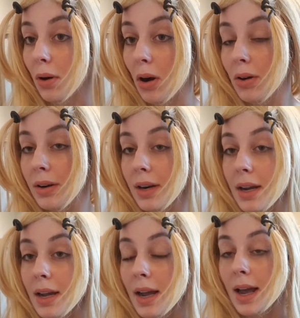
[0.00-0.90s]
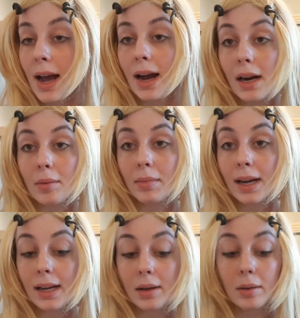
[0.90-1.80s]
on,
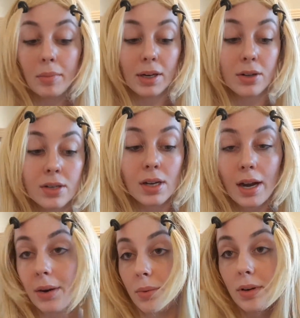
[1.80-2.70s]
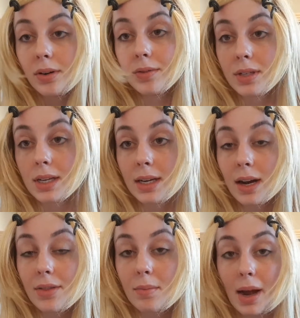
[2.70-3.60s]
because I don't want to obviously
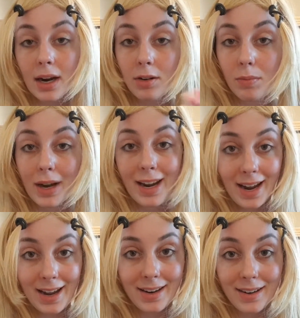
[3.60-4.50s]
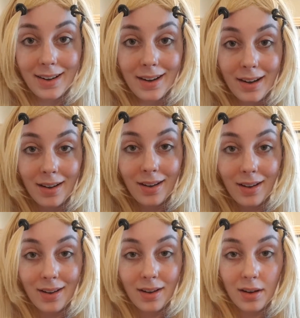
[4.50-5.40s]
cut the back of my head
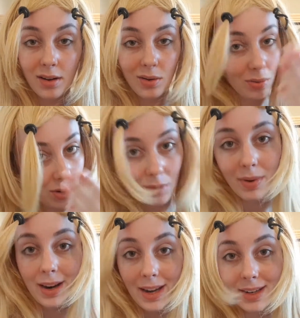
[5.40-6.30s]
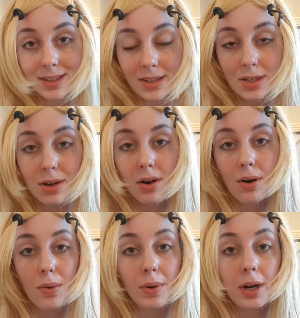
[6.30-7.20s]
on my head.
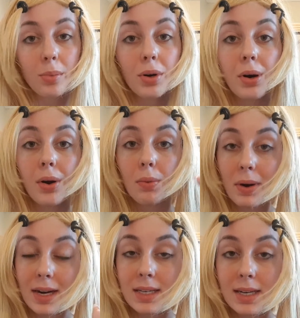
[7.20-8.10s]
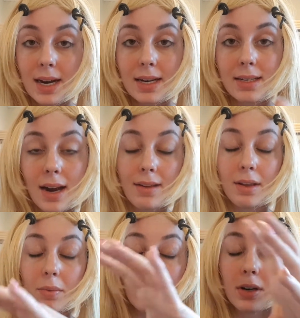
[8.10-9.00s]
So we're going to put it on a wig stand and
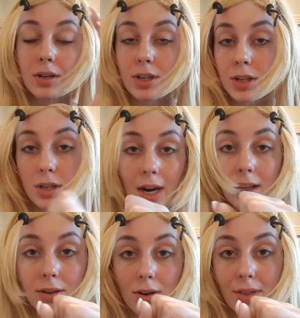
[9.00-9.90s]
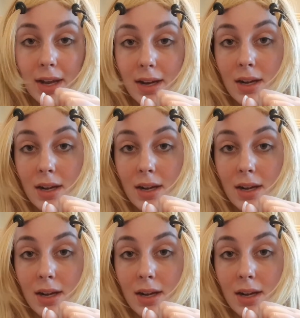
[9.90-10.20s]
then we're going to style it on there,